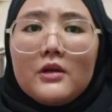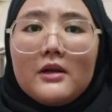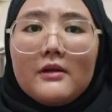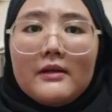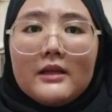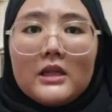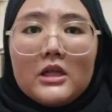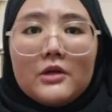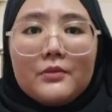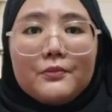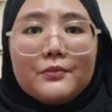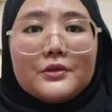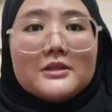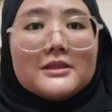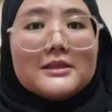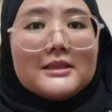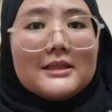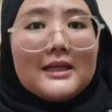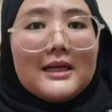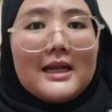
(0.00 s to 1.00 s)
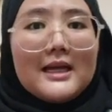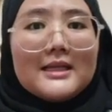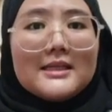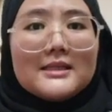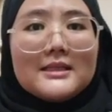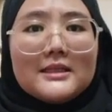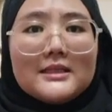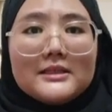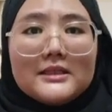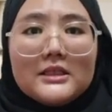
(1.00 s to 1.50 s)
to create a
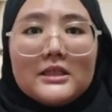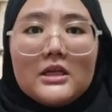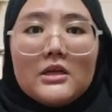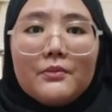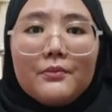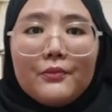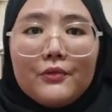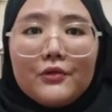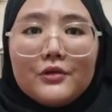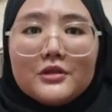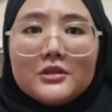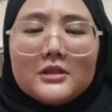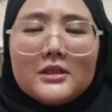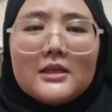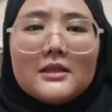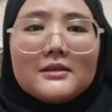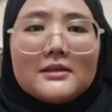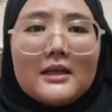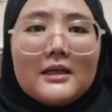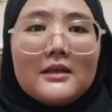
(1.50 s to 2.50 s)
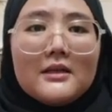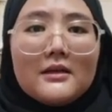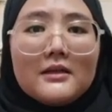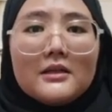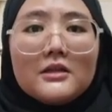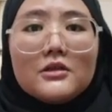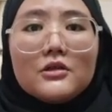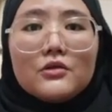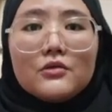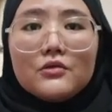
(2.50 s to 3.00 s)
personalized teaching approach
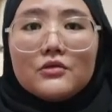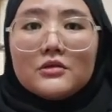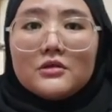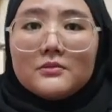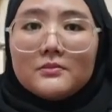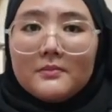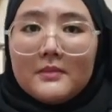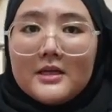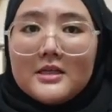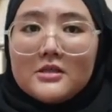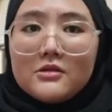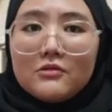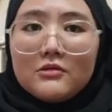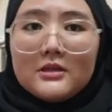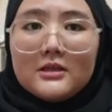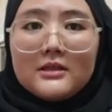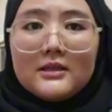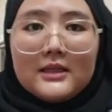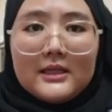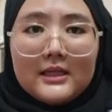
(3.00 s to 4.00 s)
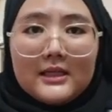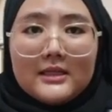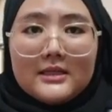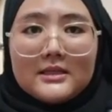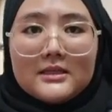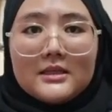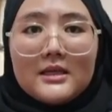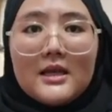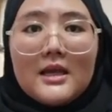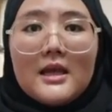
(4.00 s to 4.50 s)
tailored to my student
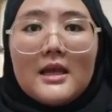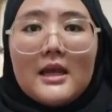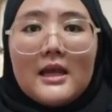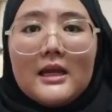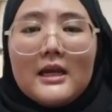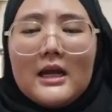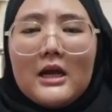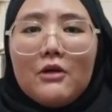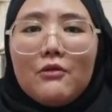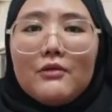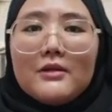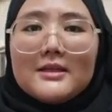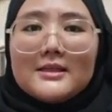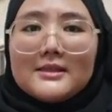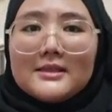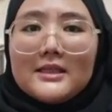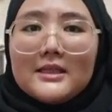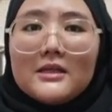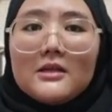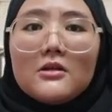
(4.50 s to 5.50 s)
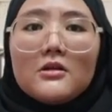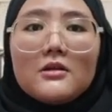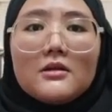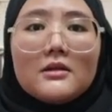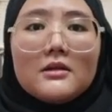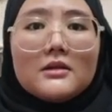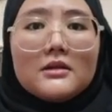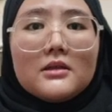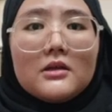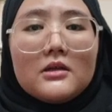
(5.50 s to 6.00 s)
needs, and I will seek
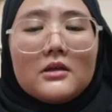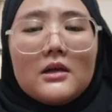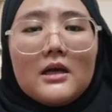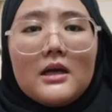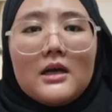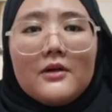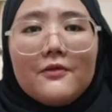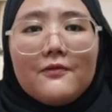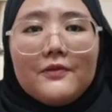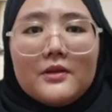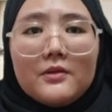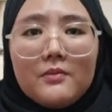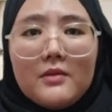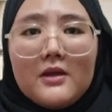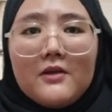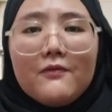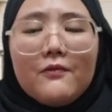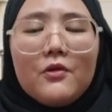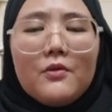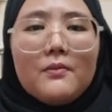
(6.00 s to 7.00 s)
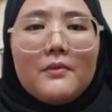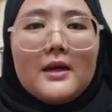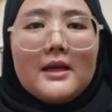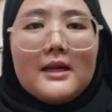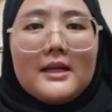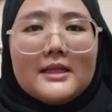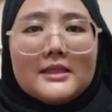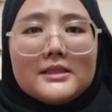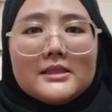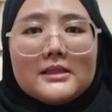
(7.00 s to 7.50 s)
feedback from my
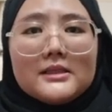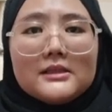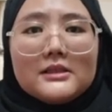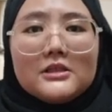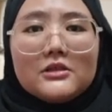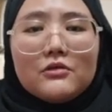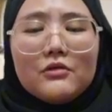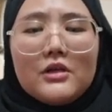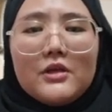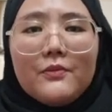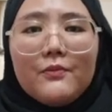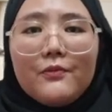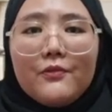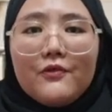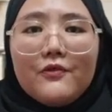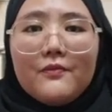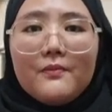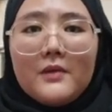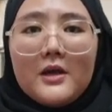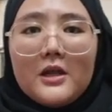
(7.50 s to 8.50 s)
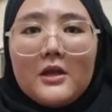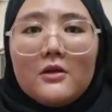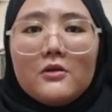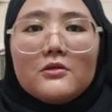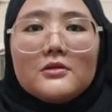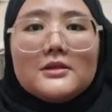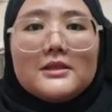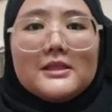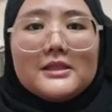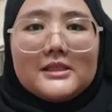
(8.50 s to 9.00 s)
lecturers to improve my
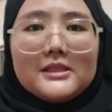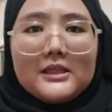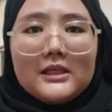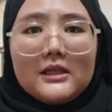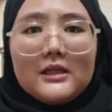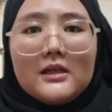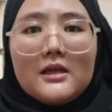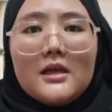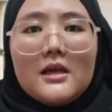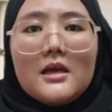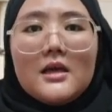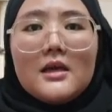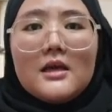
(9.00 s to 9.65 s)
own teaching.